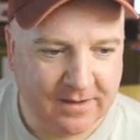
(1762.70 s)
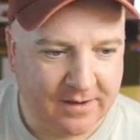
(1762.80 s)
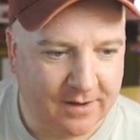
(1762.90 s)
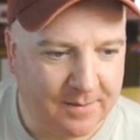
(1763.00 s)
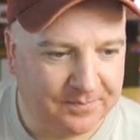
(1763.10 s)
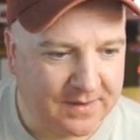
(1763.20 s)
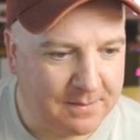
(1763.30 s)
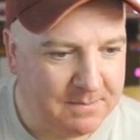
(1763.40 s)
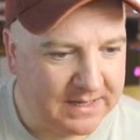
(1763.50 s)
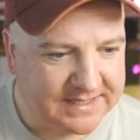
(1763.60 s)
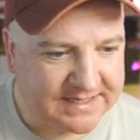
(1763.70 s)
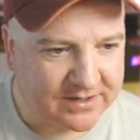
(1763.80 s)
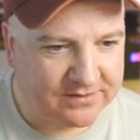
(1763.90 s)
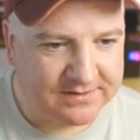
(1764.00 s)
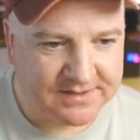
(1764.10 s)
um,
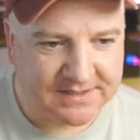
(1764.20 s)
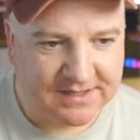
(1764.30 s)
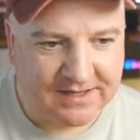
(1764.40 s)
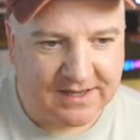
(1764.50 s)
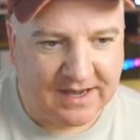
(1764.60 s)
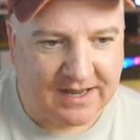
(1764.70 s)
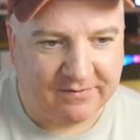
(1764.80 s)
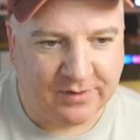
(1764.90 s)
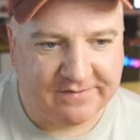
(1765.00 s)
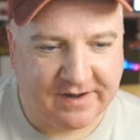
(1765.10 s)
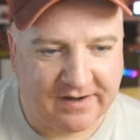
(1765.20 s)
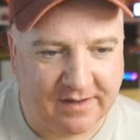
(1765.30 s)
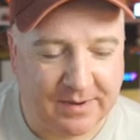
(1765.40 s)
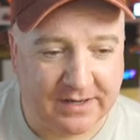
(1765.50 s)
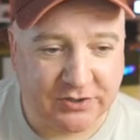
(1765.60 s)
milliseconds. And if we divide
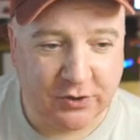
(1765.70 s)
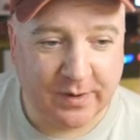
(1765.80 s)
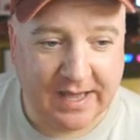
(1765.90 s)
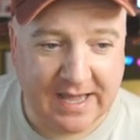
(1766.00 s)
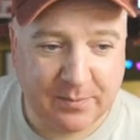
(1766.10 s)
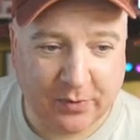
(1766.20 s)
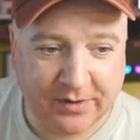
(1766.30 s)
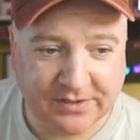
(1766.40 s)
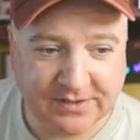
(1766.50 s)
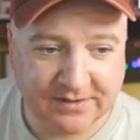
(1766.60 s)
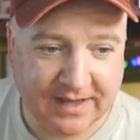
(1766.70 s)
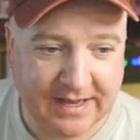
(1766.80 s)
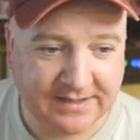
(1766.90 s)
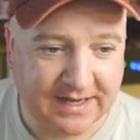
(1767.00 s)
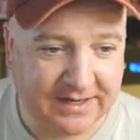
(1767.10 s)
that by two, we get
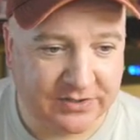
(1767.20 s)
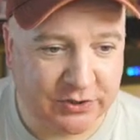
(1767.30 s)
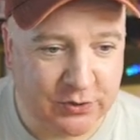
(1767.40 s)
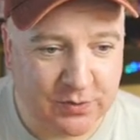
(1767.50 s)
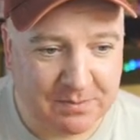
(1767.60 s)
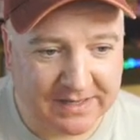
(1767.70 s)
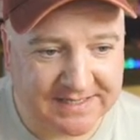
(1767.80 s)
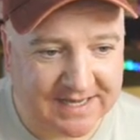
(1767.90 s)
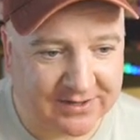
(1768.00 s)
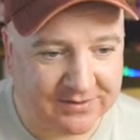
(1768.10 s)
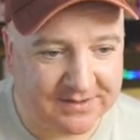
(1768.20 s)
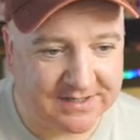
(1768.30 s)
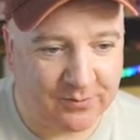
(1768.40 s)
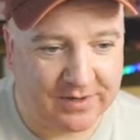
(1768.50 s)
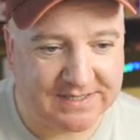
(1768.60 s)
8.882
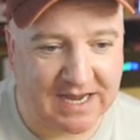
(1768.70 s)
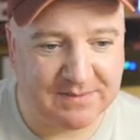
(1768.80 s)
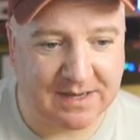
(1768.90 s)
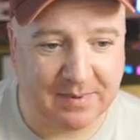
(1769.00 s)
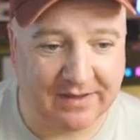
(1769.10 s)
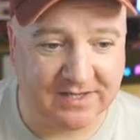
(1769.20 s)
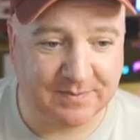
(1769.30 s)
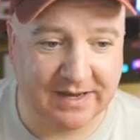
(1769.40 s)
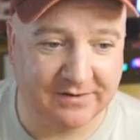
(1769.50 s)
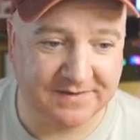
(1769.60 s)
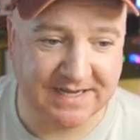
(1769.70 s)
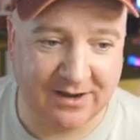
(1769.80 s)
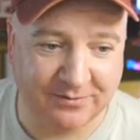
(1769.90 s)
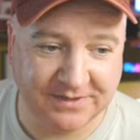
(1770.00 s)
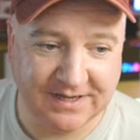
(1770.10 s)
milliseconds. We times that by the speed of
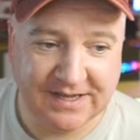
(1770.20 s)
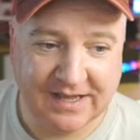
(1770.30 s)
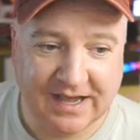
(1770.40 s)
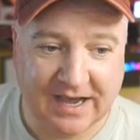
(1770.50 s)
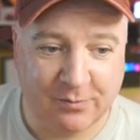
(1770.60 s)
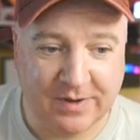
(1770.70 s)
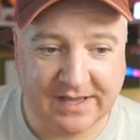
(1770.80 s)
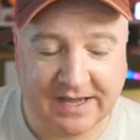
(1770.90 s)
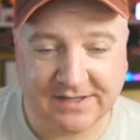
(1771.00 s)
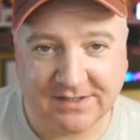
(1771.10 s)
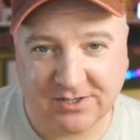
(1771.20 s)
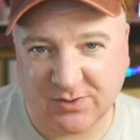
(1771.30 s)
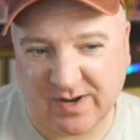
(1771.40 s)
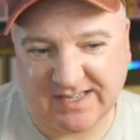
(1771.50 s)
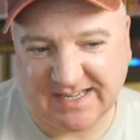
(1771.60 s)
sound and we get
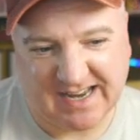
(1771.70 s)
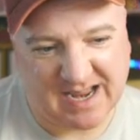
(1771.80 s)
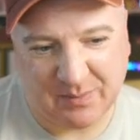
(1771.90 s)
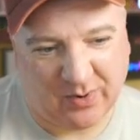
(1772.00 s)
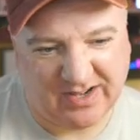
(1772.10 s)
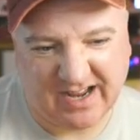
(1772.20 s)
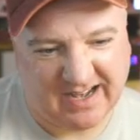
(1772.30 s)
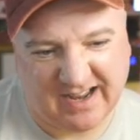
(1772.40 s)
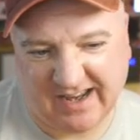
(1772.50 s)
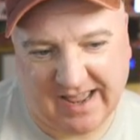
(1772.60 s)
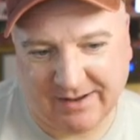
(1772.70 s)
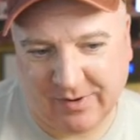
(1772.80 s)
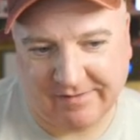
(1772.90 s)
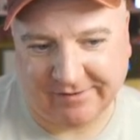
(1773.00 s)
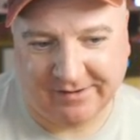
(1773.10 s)
29.998,
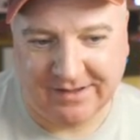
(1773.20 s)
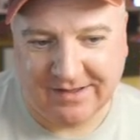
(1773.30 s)
whatever